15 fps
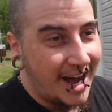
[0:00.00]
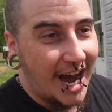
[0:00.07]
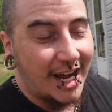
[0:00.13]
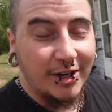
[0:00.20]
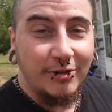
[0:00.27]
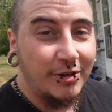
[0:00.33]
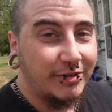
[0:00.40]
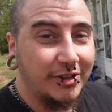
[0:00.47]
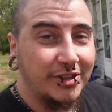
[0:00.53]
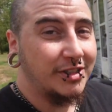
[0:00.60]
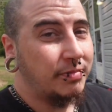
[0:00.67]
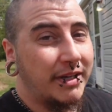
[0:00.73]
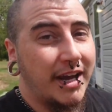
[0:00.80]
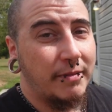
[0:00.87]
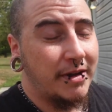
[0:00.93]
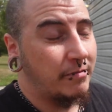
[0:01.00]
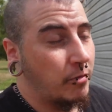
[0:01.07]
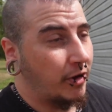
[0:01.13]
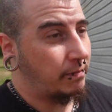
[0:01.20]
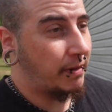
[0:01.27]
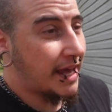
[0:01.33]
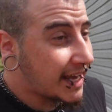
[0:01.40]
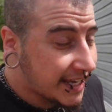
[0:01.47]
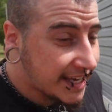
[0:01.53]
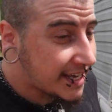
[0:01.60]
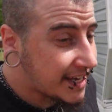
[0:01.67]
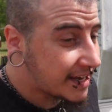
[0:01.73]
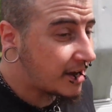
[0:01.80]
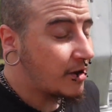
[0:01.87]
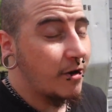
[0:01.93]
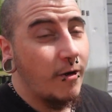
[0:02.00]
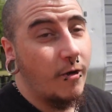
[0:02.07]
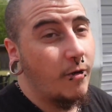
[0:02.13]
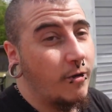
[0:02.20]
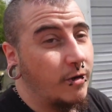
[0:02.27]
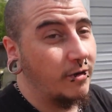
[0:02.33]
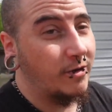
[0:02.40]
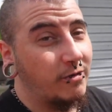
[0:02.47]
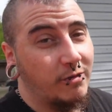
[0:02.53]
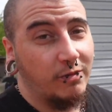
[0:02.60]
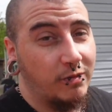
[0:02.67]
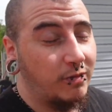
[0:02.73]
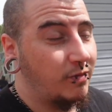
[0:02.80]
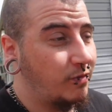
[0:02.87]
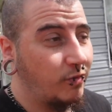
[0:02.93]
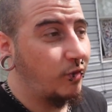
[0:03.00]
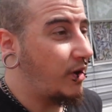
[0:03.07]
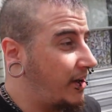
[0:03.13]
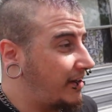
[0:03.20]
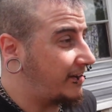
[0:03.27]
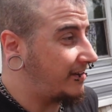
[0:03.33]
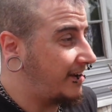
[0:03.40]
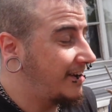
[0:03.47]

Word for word: I don't know if they're just becoming more picky or what.